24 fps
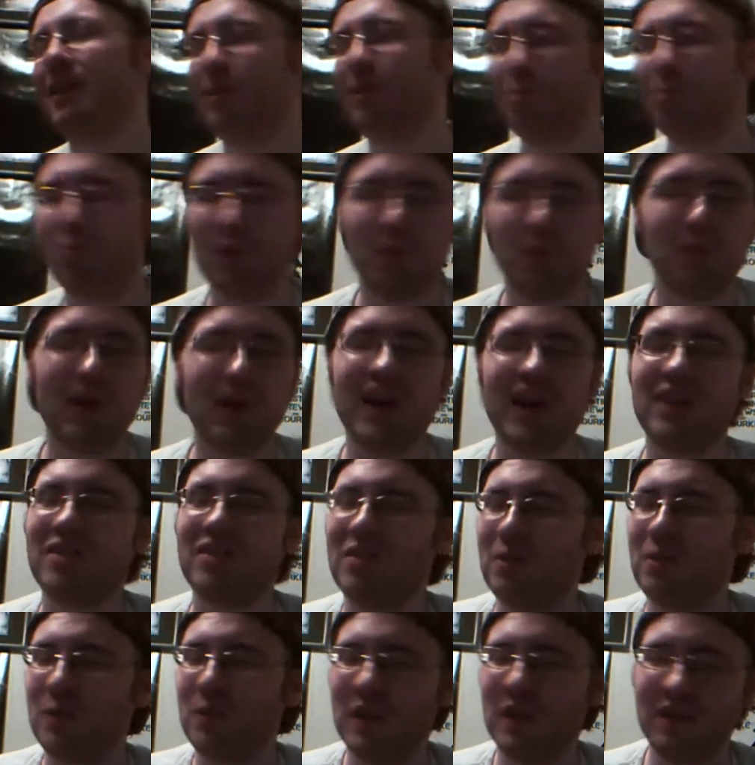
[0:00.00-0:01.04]
Bill
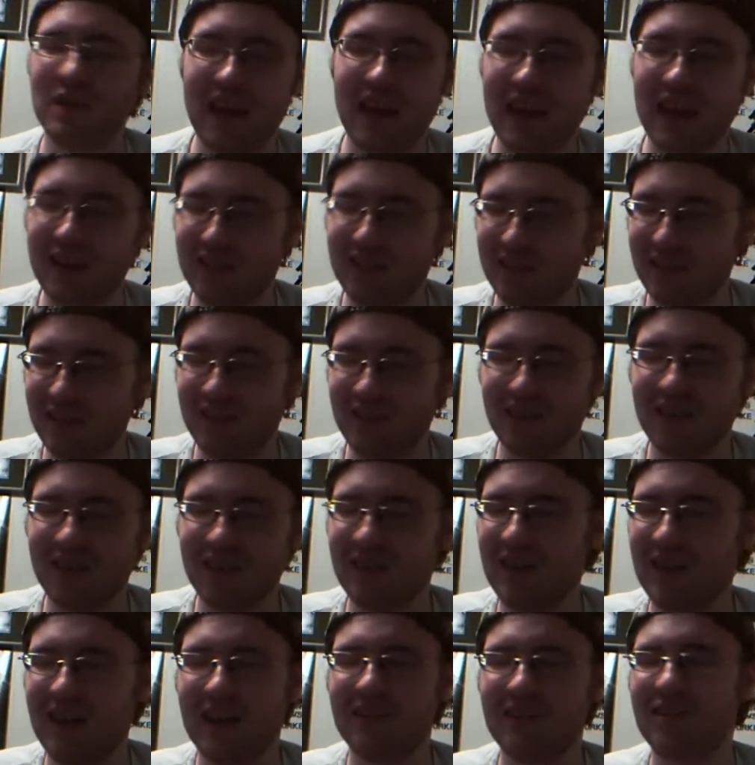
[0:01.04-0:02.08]
Paxton's fantastic
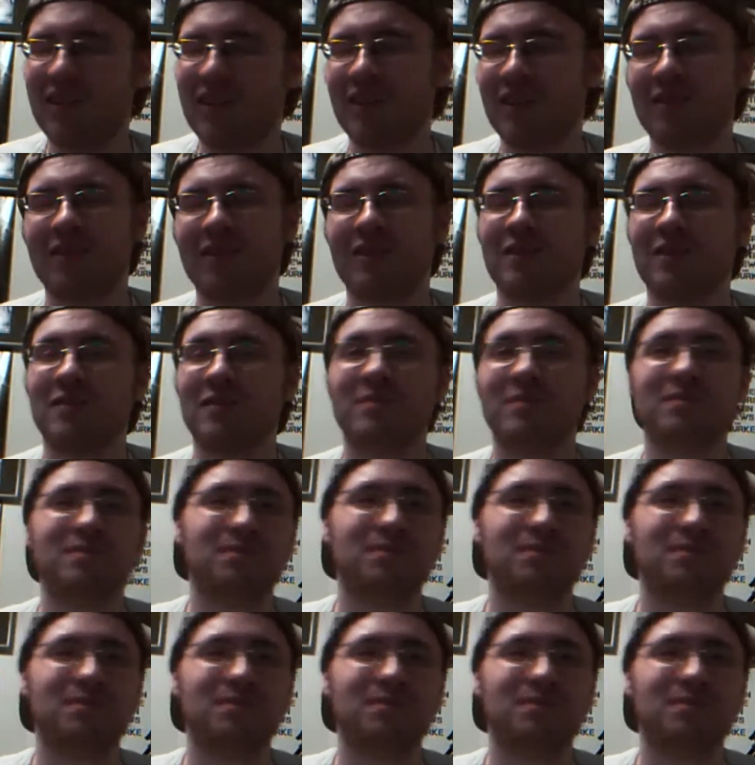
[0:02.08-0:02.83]
as Hudson.